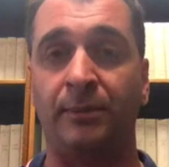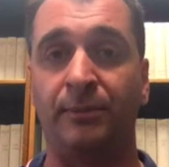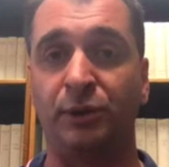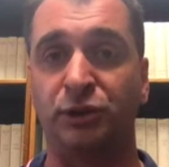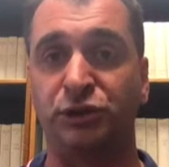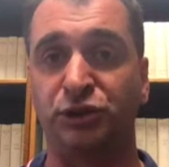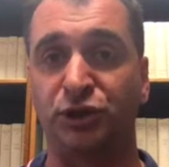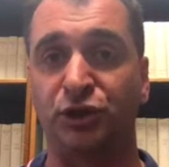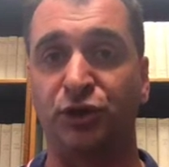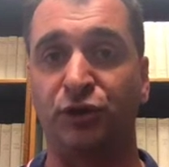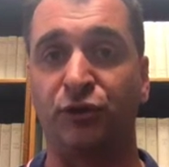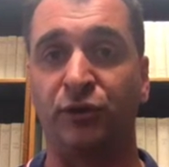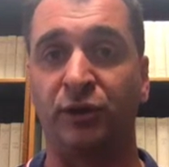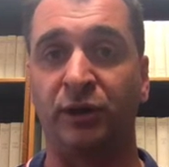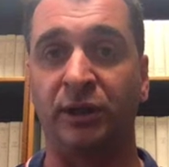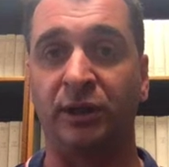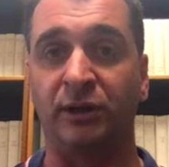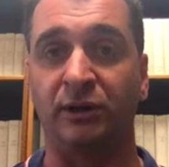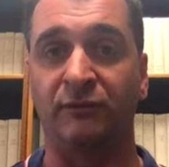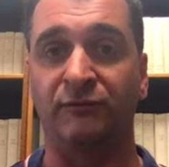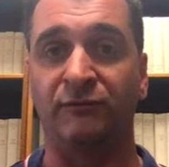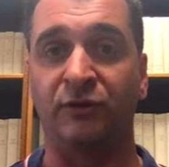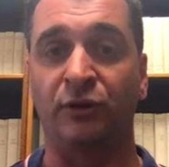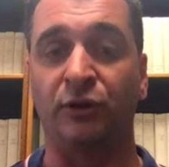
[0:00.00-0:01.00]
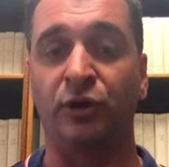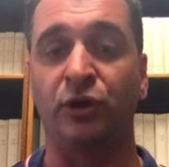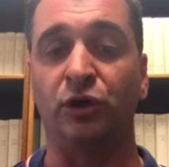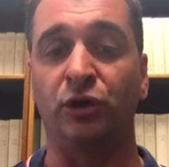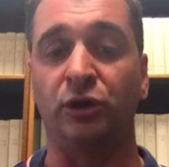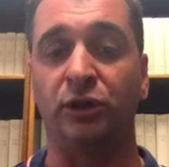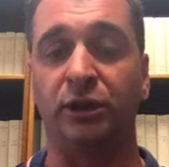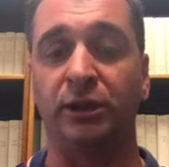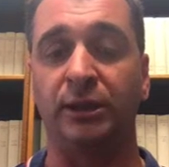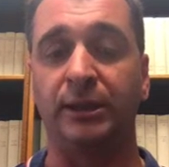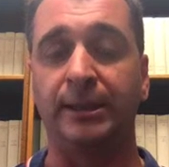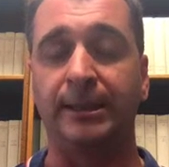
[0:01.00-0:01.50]
securing at very
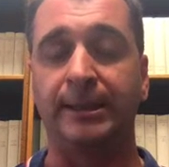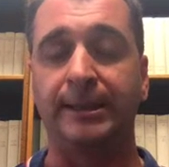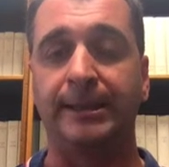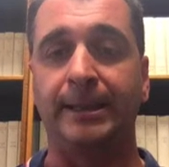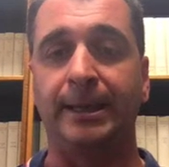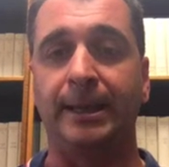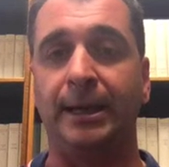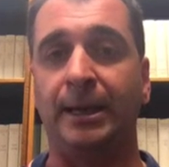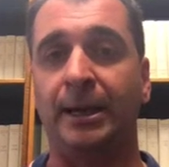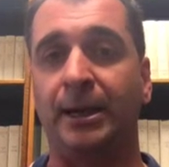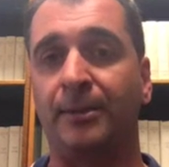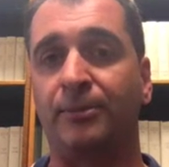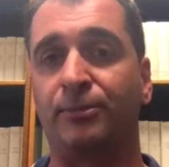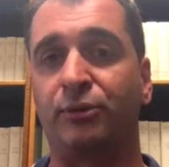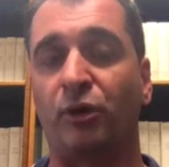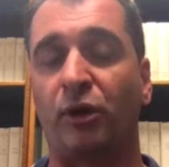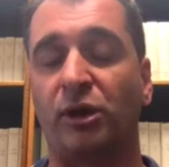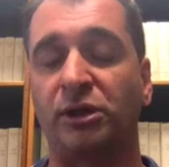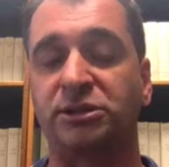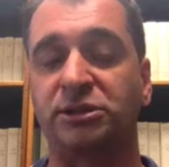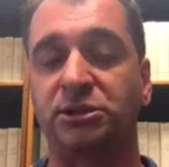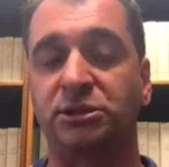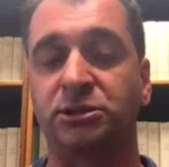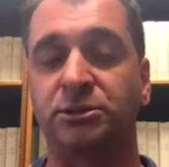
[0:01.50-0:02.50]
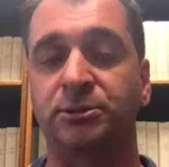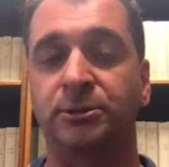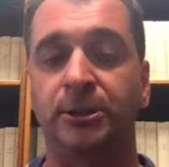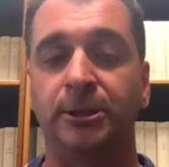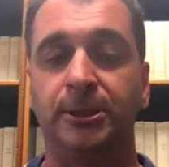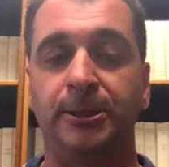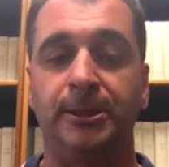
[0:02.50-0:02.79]
early prices.